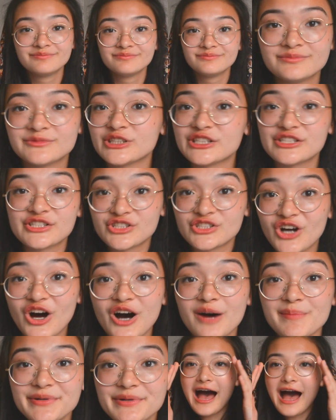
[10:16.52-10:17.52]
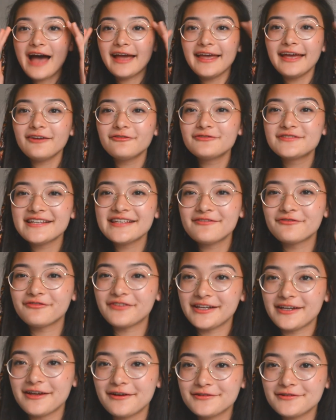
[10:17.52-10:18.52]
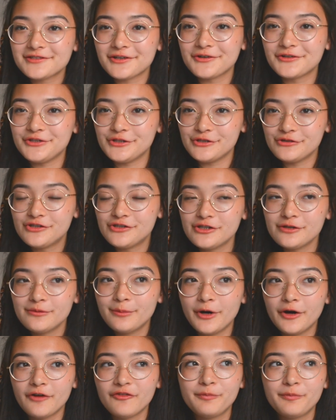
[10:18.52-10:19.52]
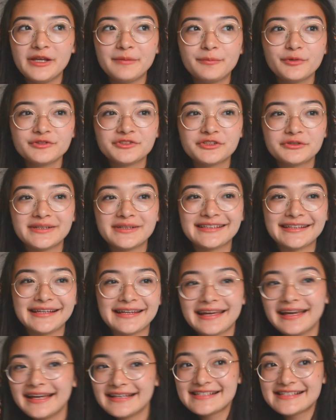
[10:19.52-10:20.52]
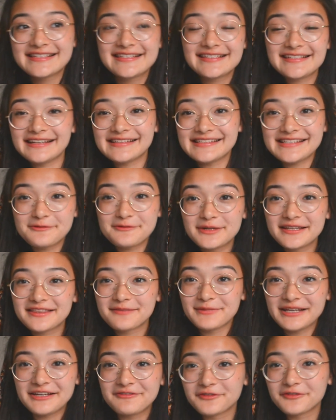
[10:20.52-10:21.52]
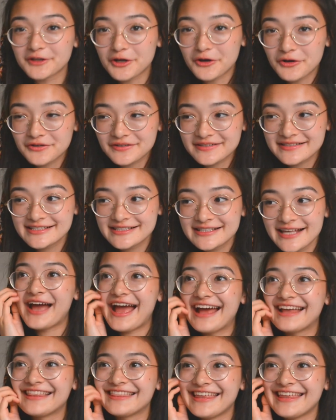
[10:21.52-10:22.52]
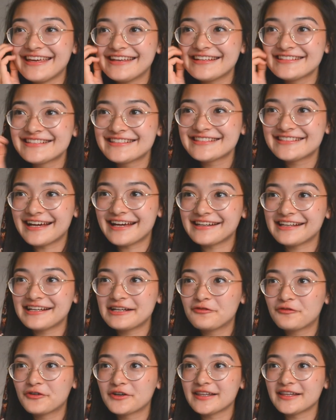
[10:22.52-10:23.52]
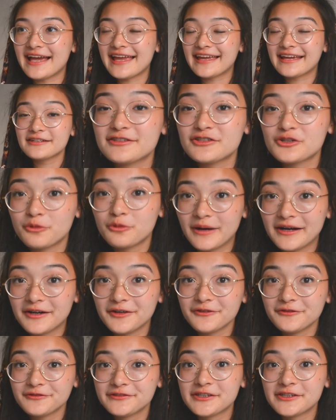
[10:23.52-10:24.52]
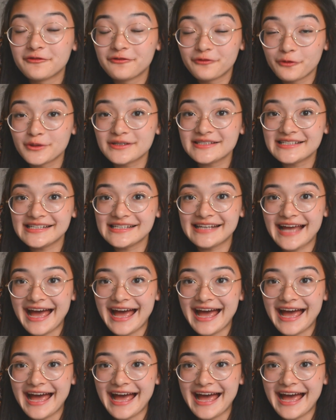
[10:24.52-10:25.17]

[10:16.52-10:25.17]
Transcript: Just stop. I have seen videos on YouTube of people doing like study with me vlogs, and they can study for like 12 to 14